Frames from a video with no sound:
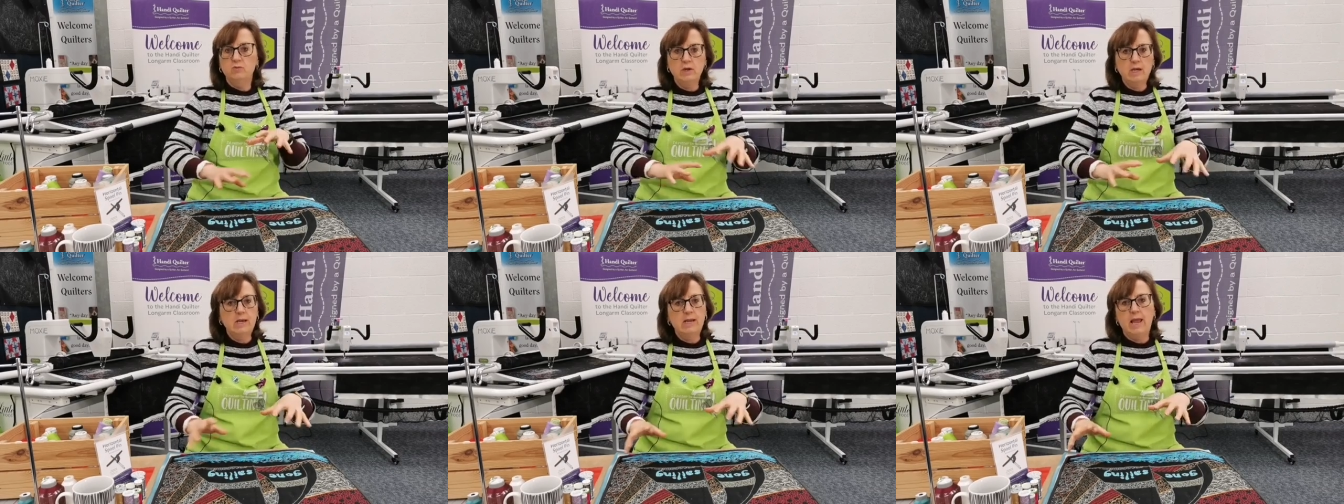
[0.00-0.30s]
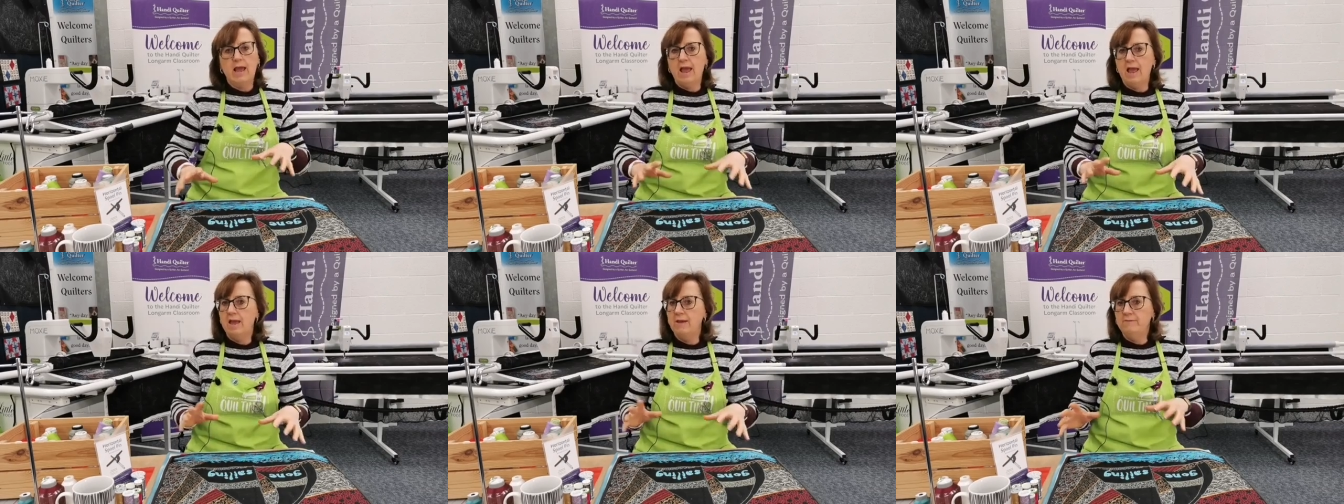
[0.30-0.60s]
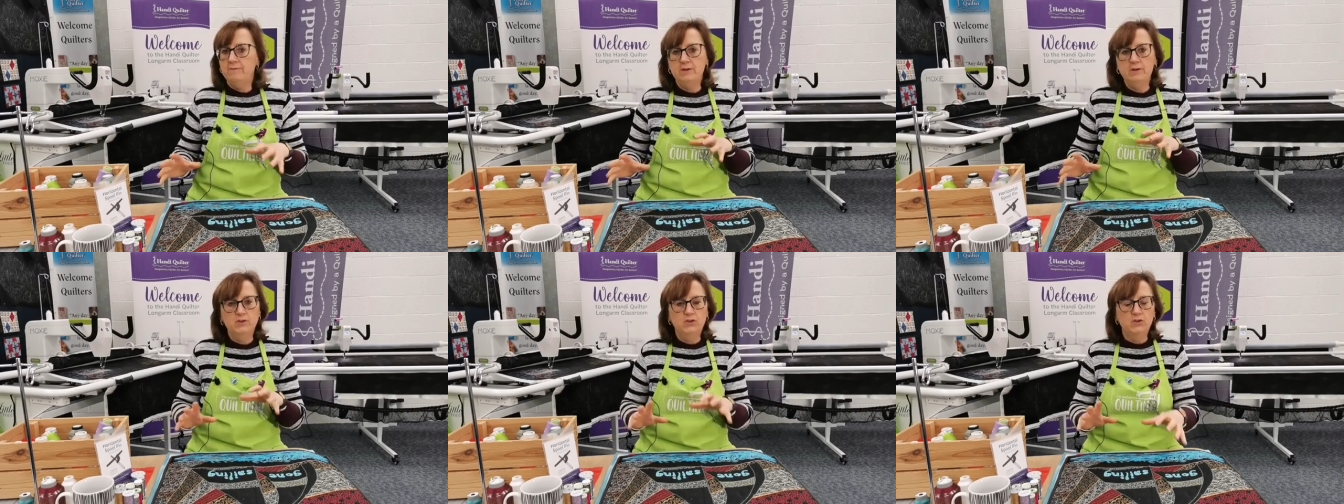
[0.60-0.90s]
really
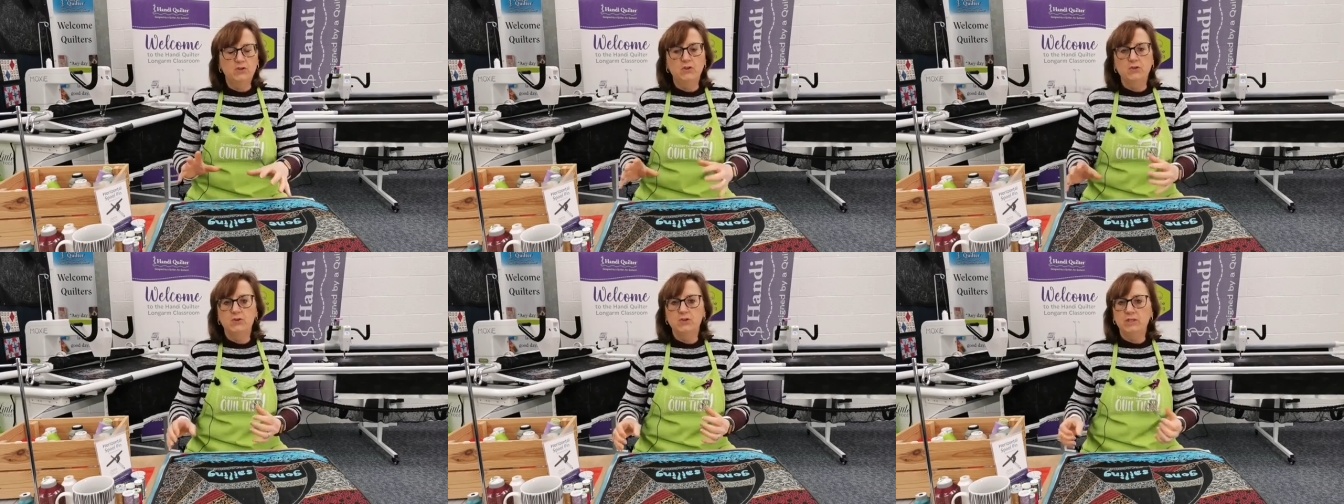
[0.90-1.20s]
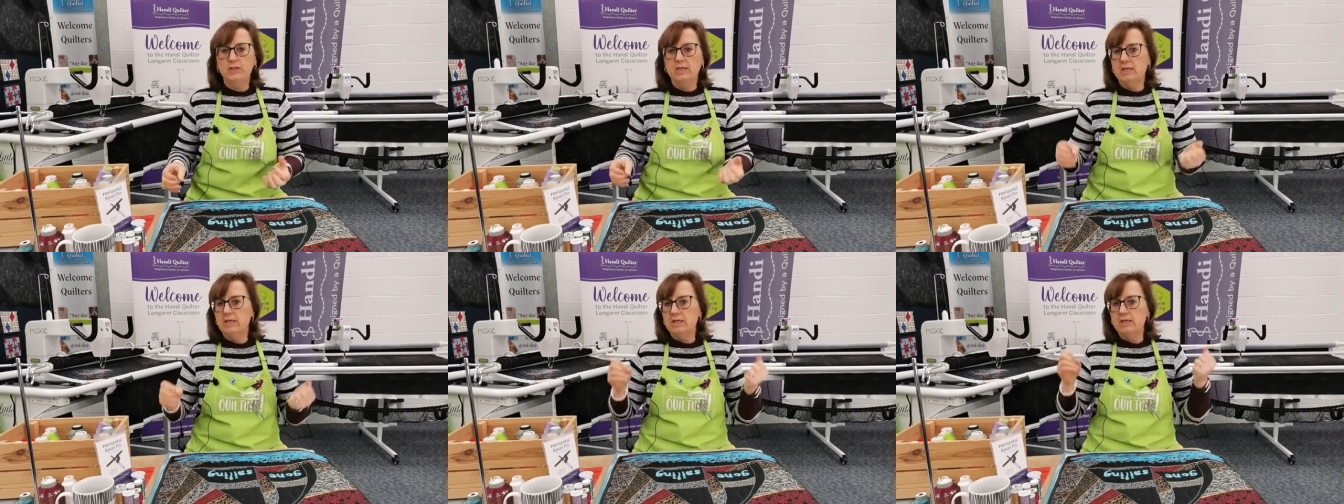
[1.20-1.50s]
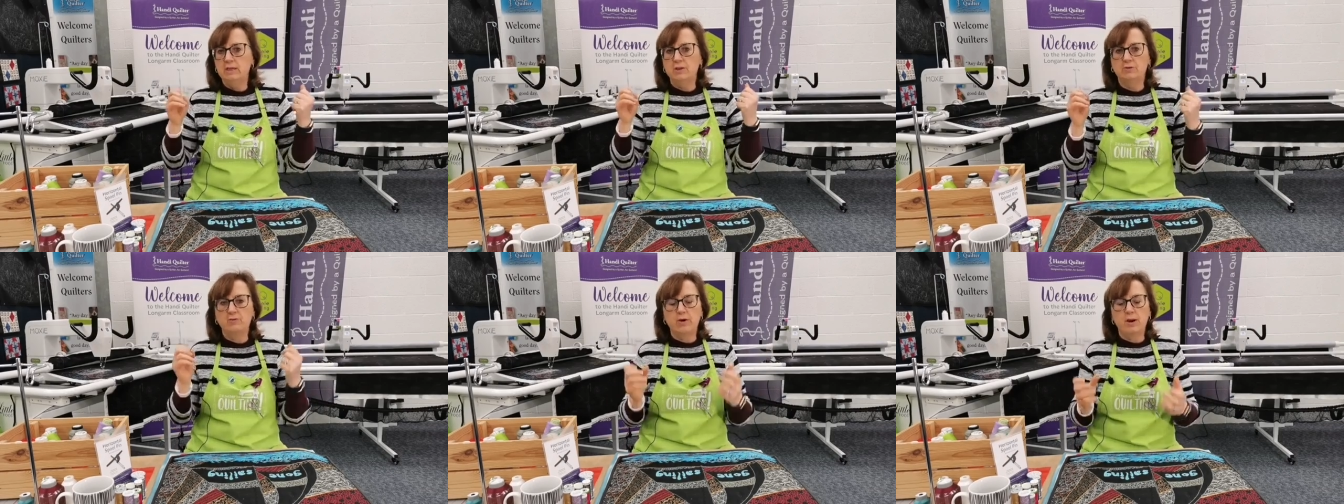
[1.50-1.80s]
heavy
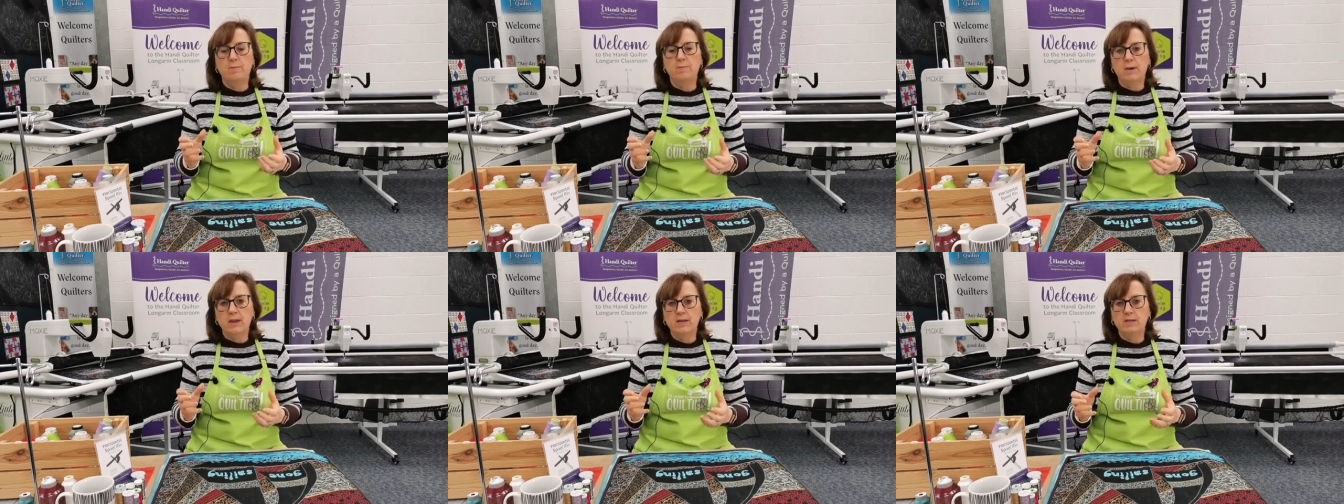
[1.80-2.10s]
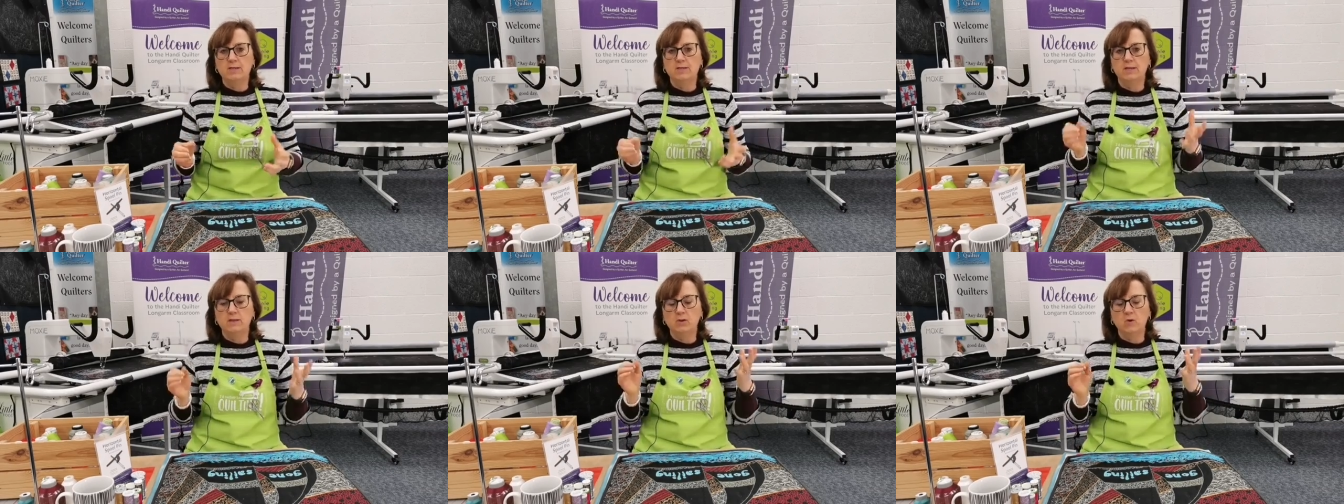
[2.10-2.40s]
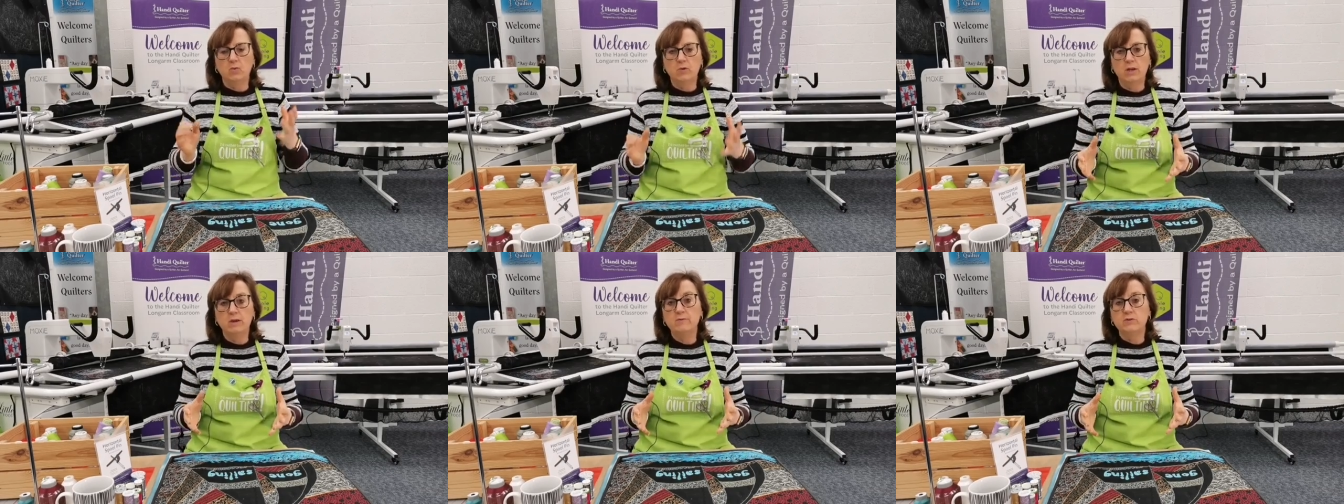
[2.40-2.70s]
duty thread
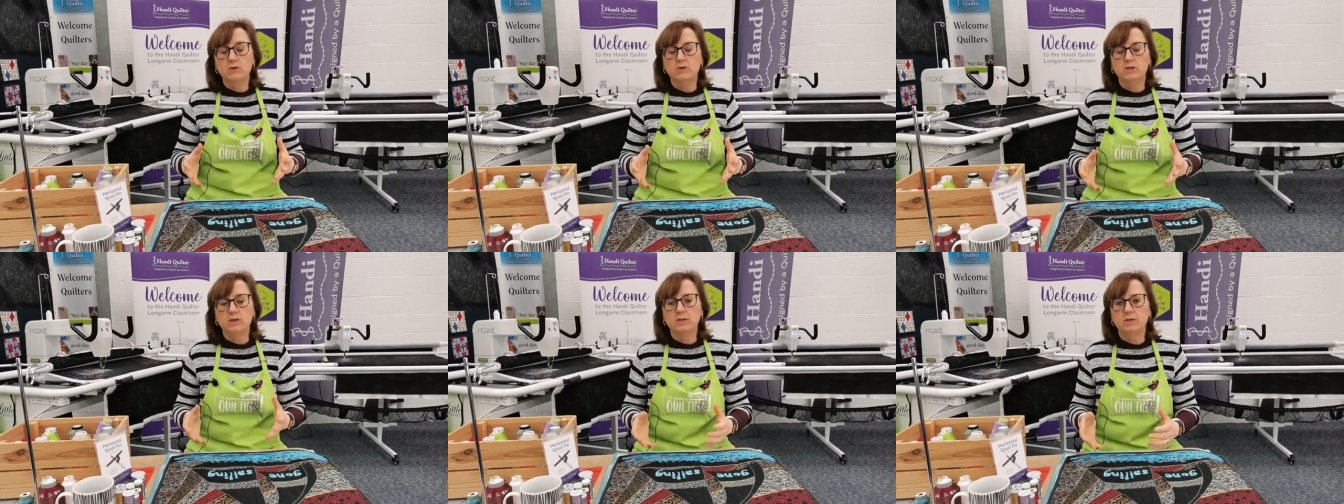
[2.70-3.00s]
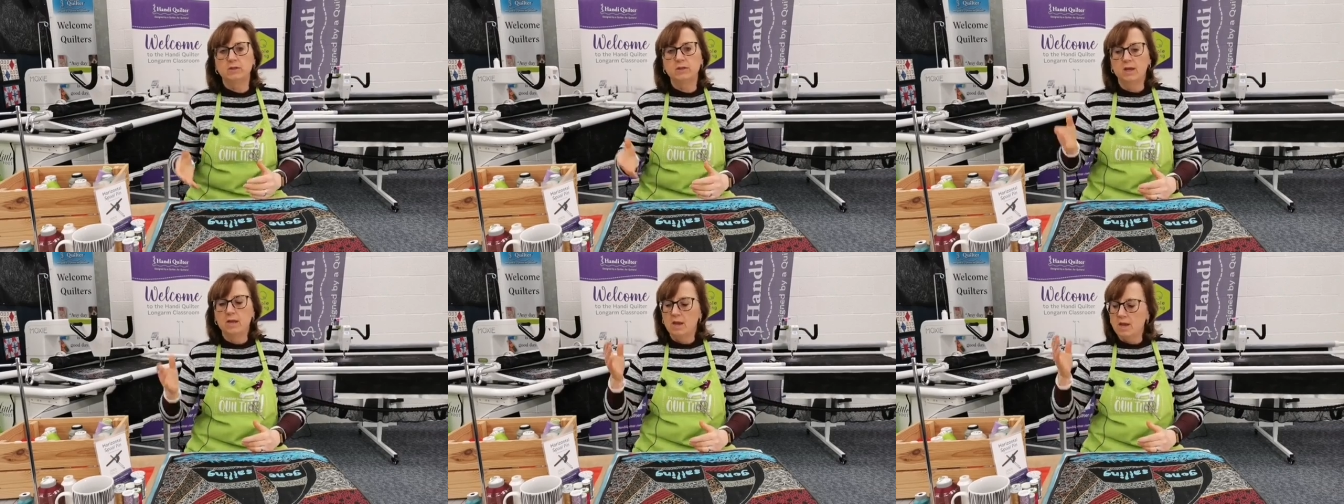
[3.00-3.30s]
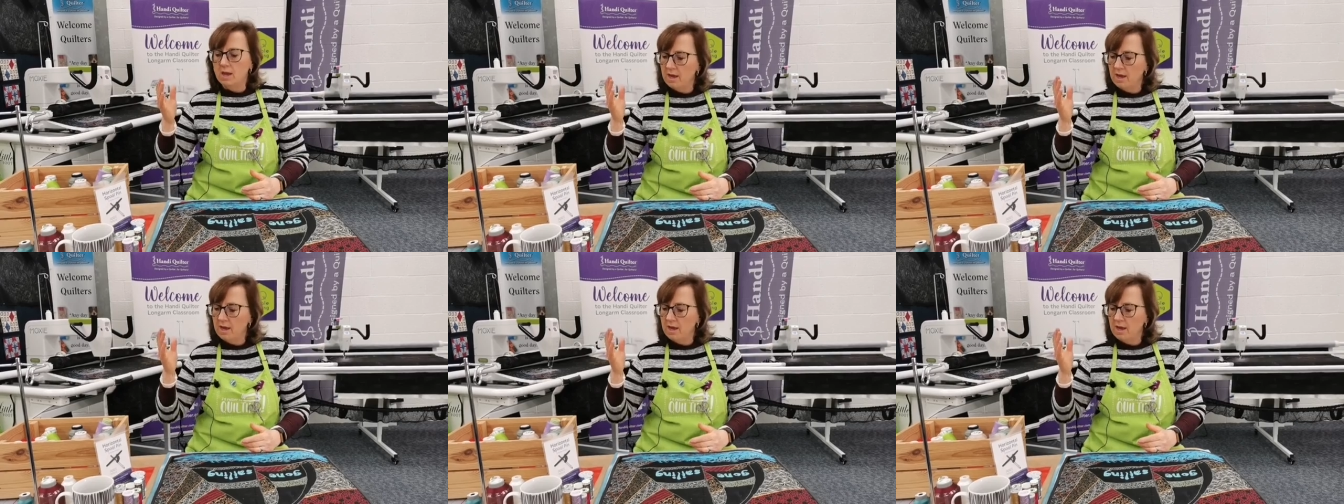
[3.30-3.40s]
painting or whatever you're doing,